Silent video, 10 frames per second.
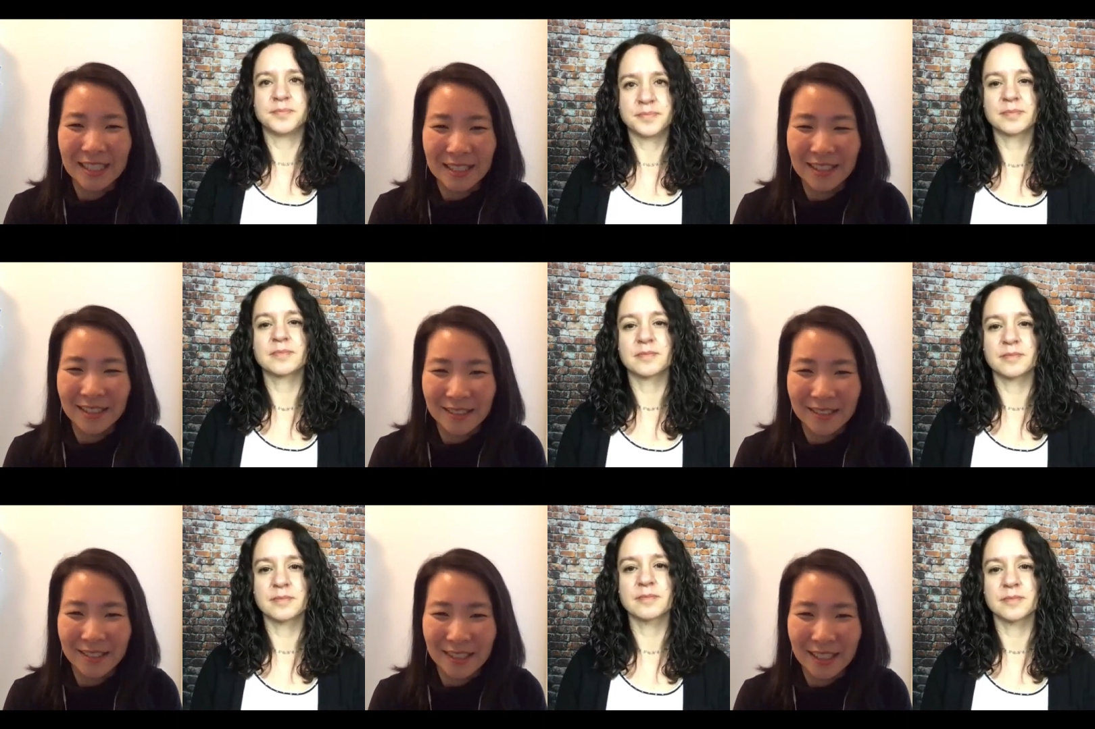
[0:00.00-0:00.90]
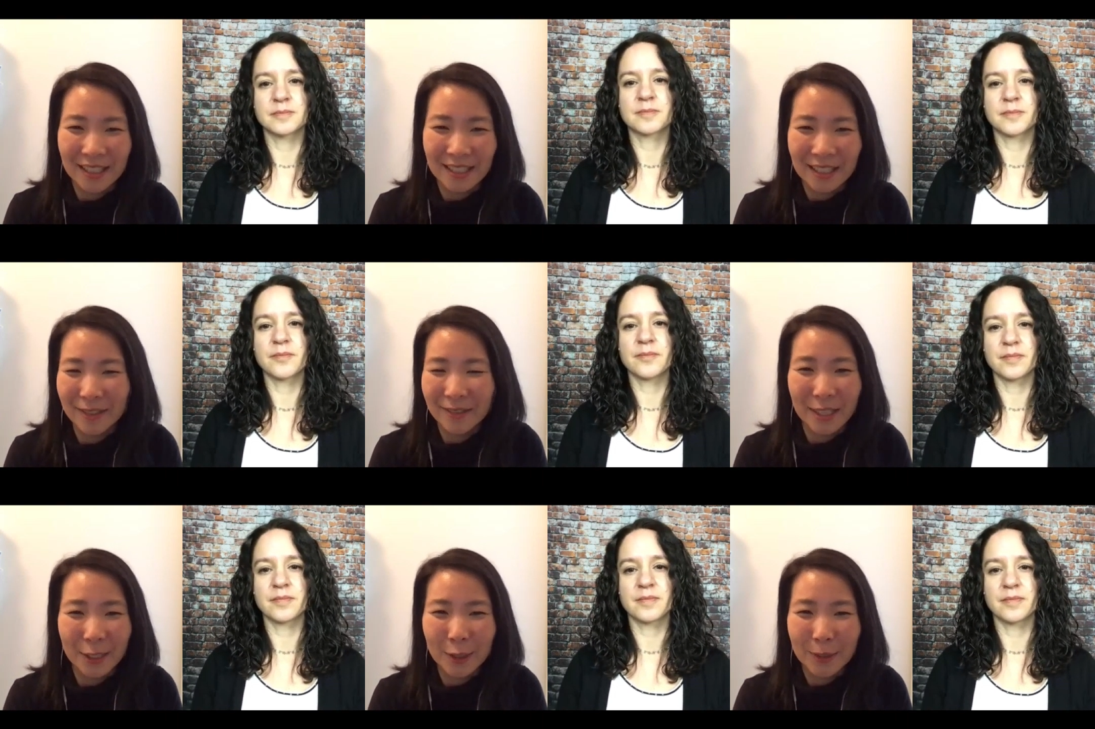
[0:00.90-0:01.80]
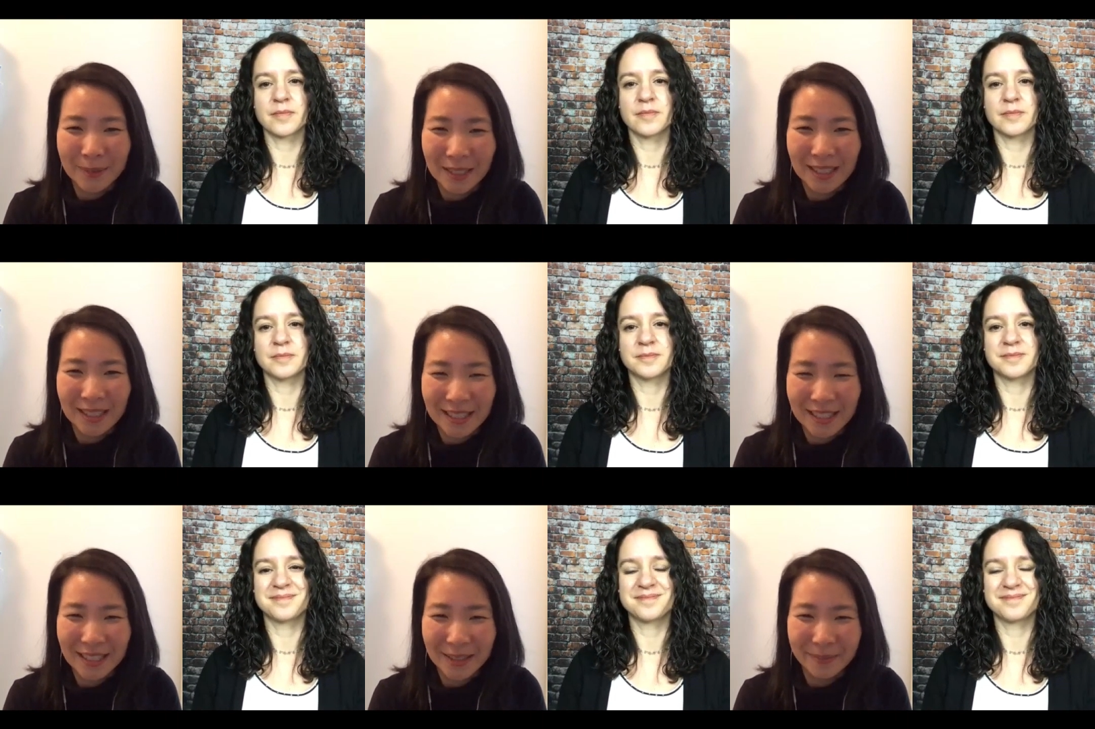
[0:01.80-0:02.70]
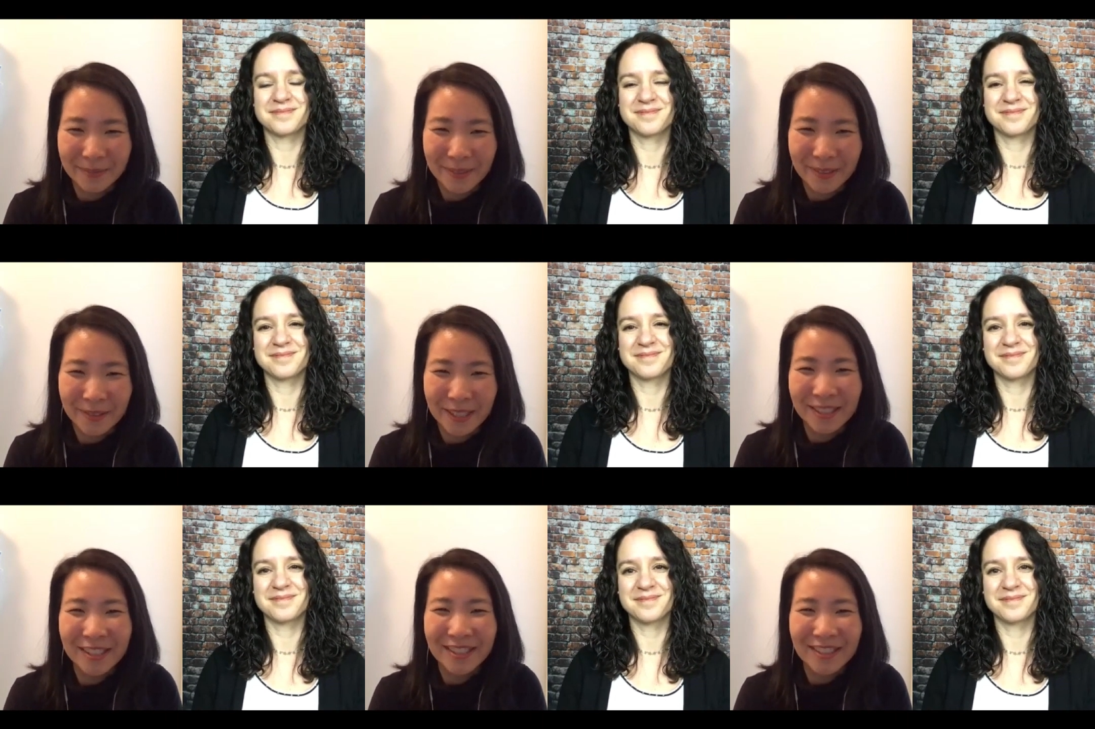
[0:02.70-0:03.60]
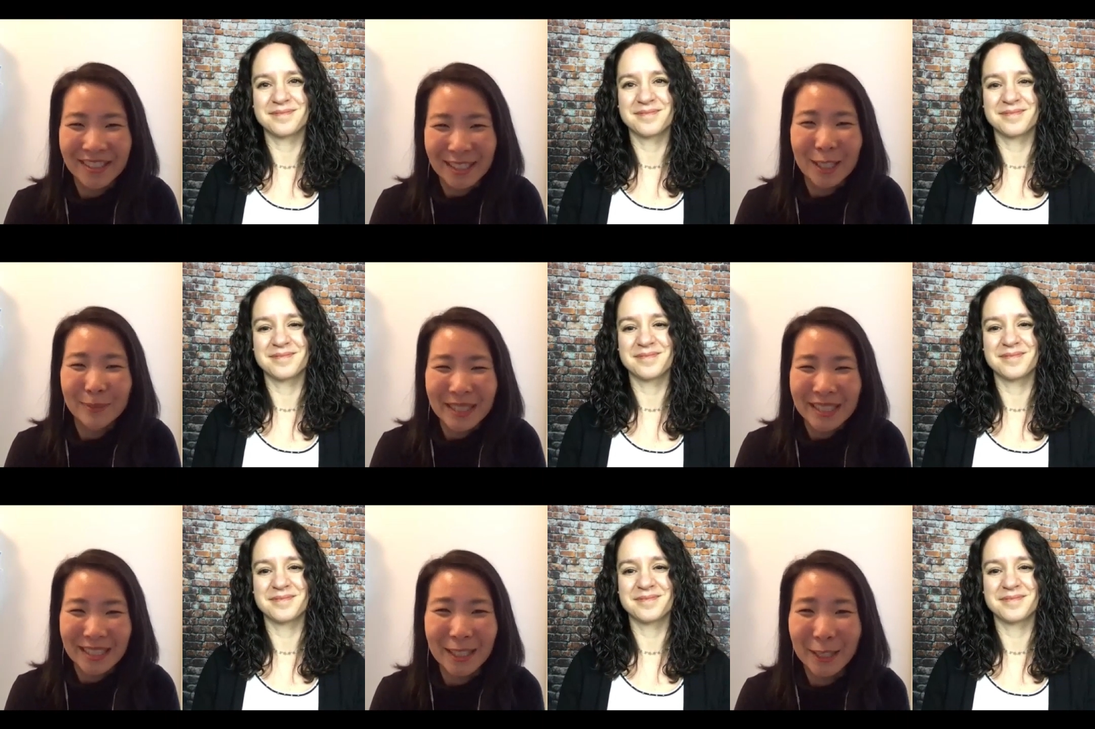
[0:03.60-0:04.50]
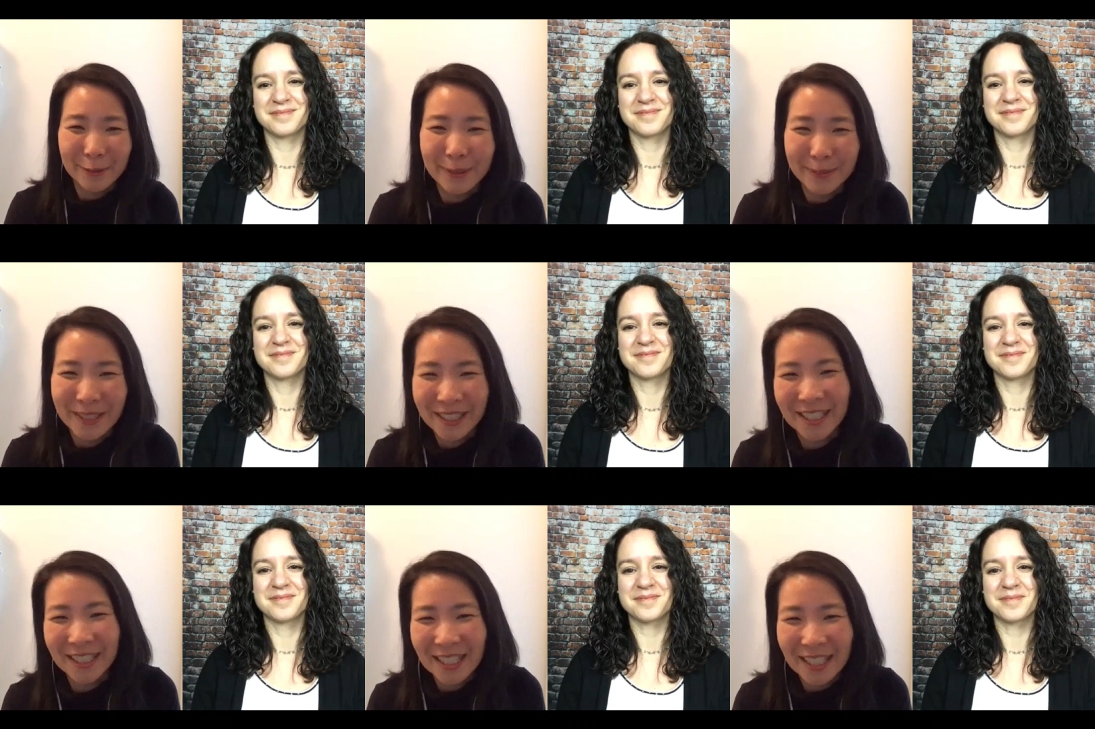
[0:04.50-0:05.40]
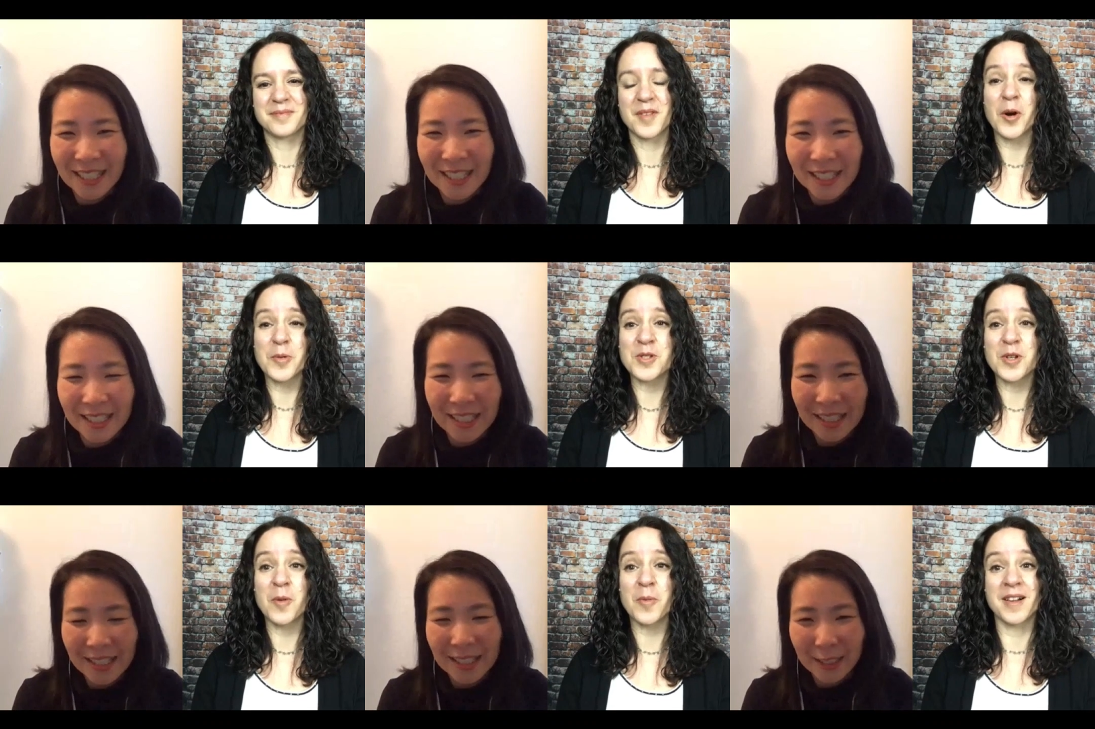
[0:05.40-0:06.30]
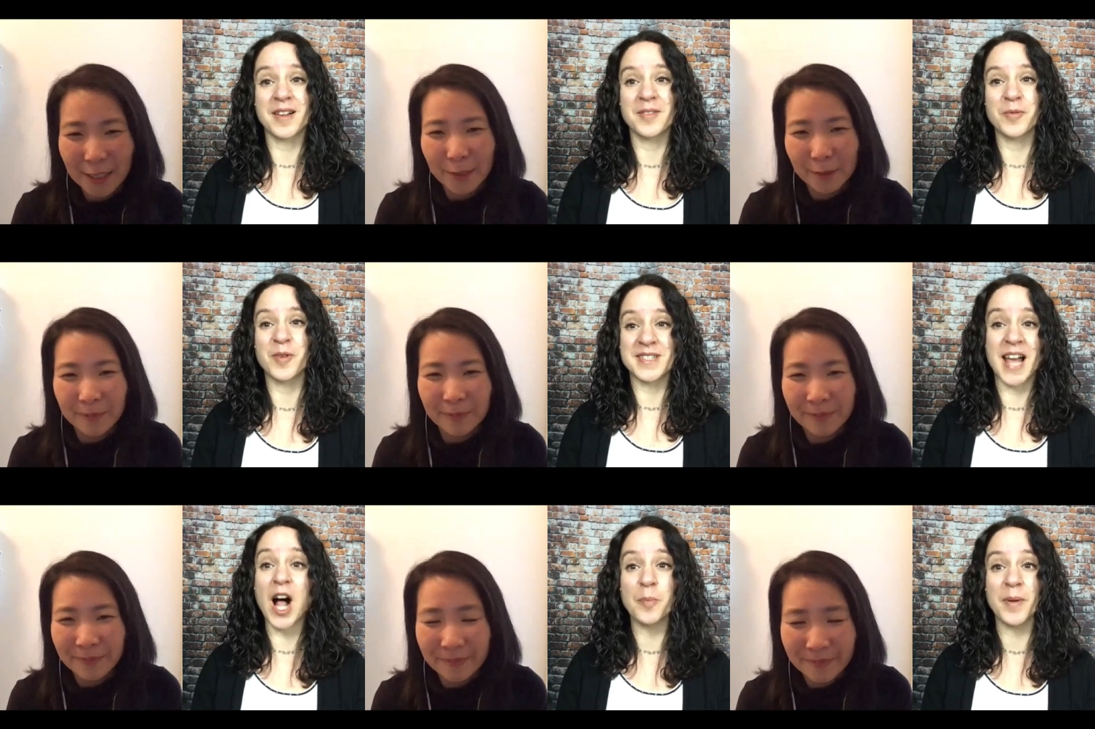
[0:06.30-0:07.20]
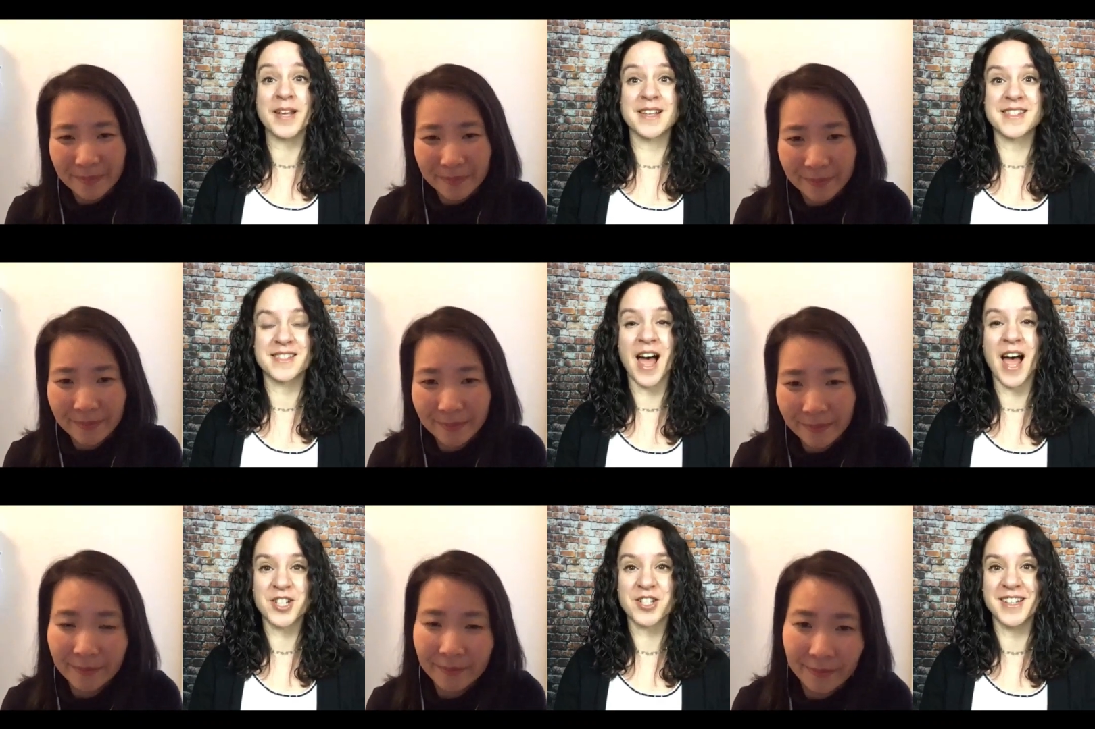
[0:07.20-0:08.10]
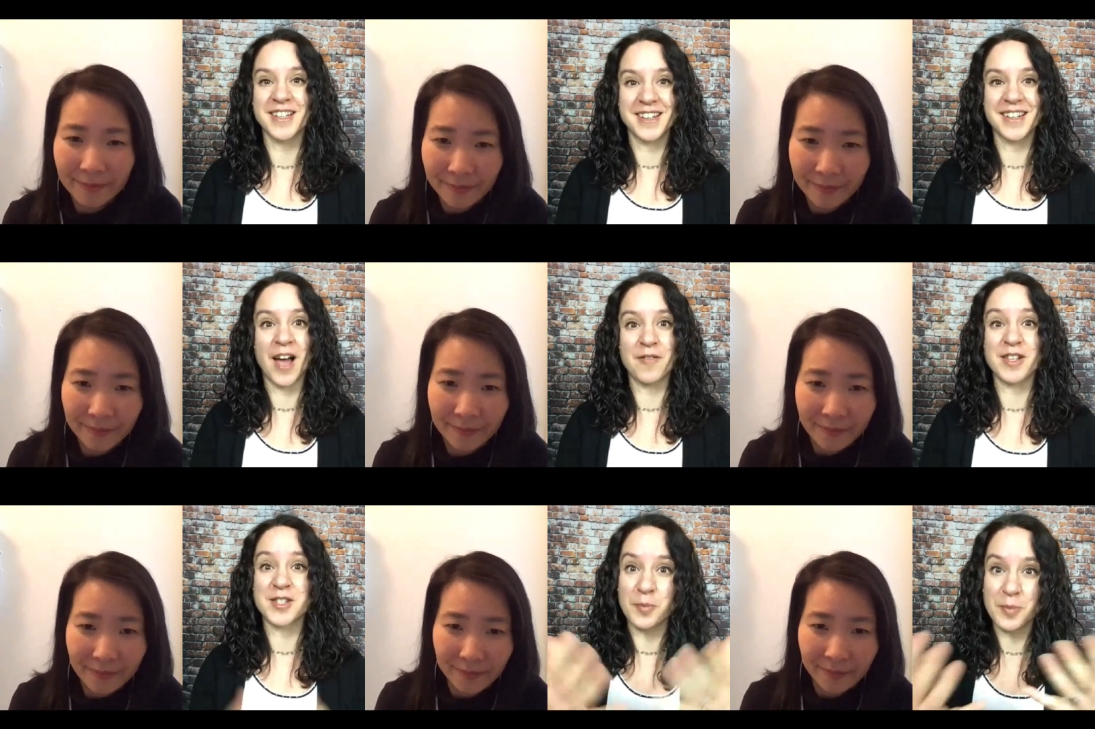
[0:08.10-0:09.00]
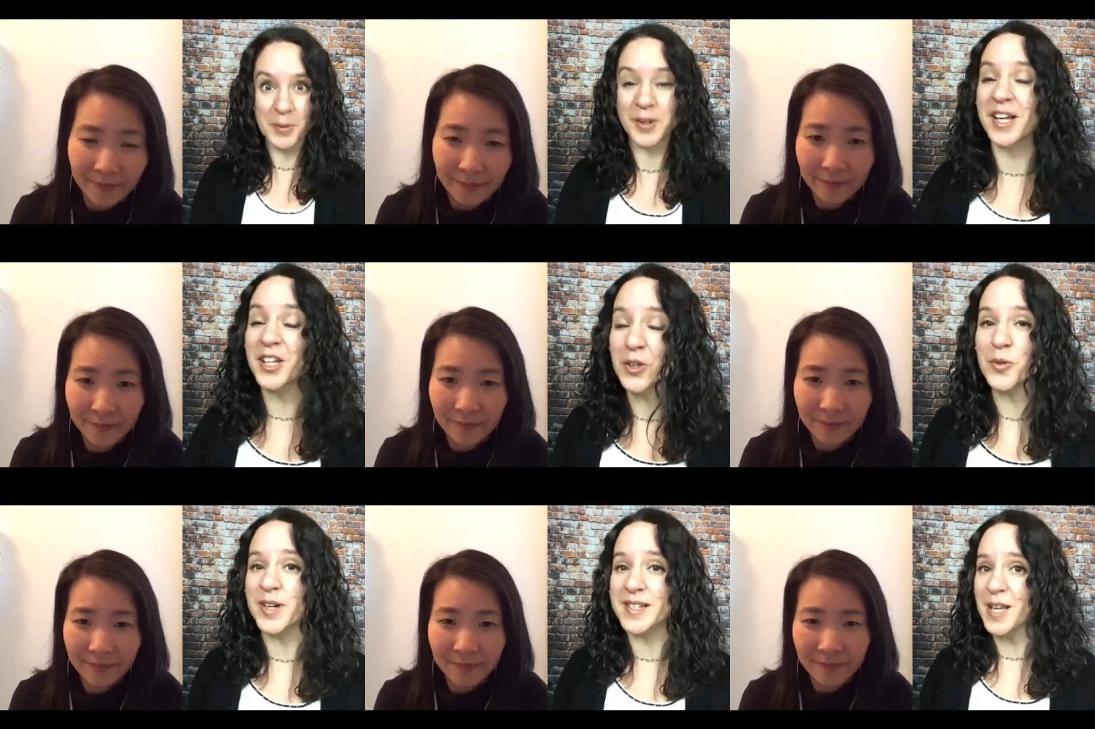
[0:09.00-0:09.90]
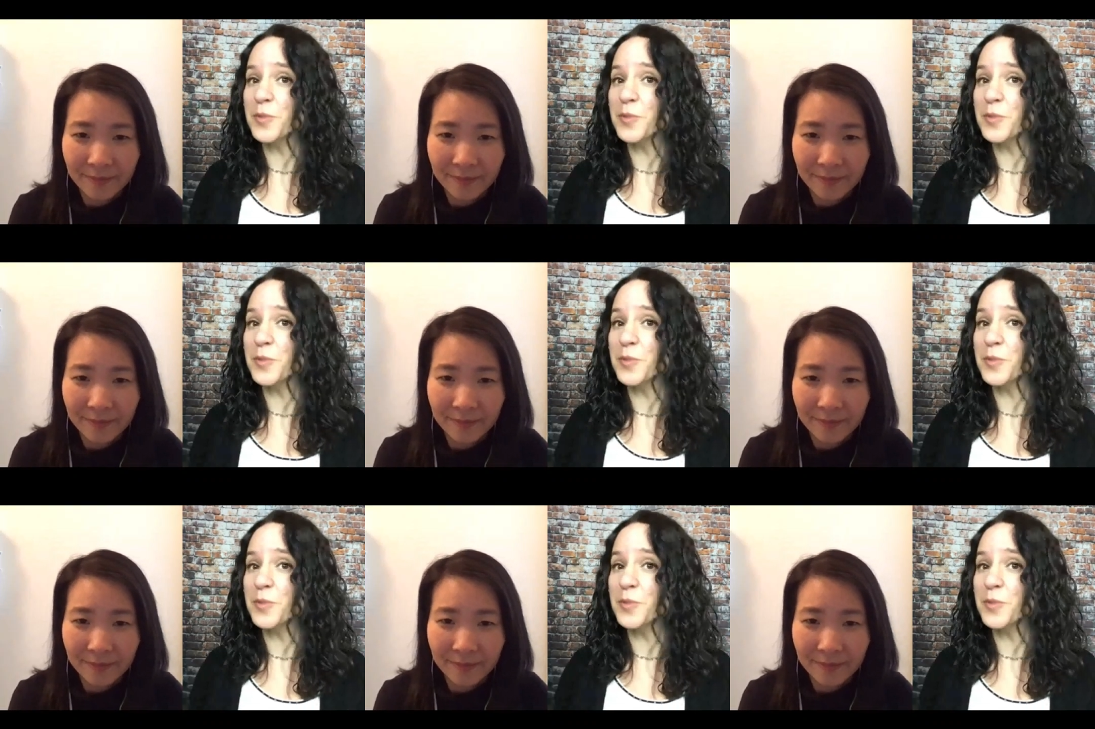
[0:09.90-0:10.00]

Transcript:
Speaker 1: and so I, I really hope that um, what you do is helping a lot of people
Speaker 2: hope so. Well, what's helping is actually having some people like you